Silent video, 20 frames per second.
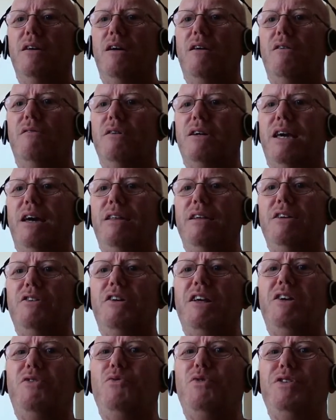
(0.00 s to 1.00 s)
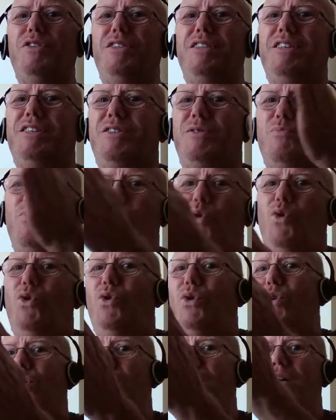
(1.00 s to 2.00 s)
Oh, Karen Grigg was the
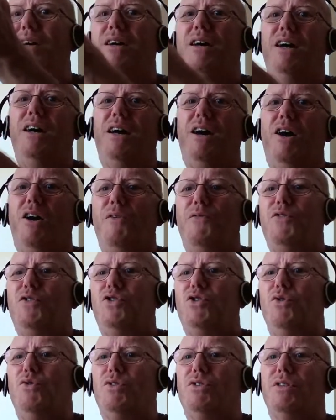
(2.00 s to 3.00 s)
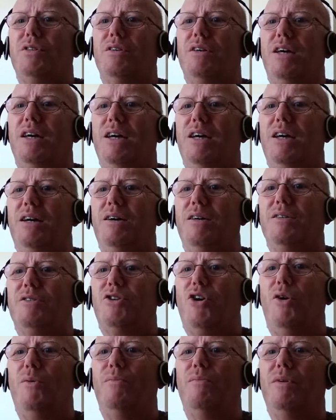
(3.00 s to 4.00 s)
small offshoot,
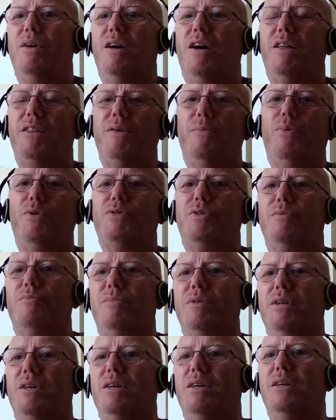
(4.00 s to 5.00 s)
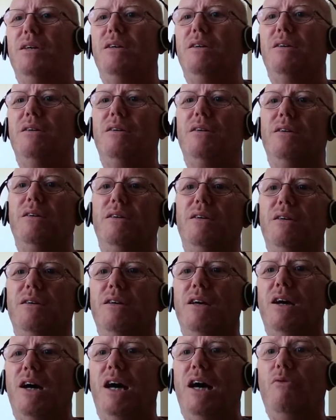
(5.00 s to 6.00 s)
Tom, at the bottom.
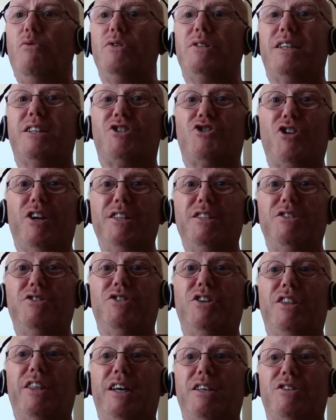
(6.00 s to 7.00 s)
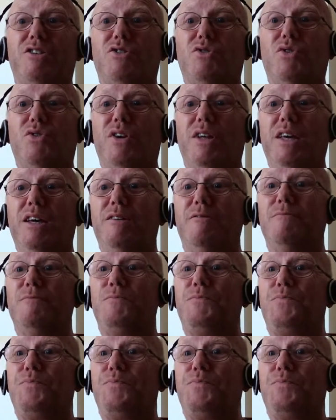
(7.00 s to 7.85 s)
That was a tragedy, that story, huh?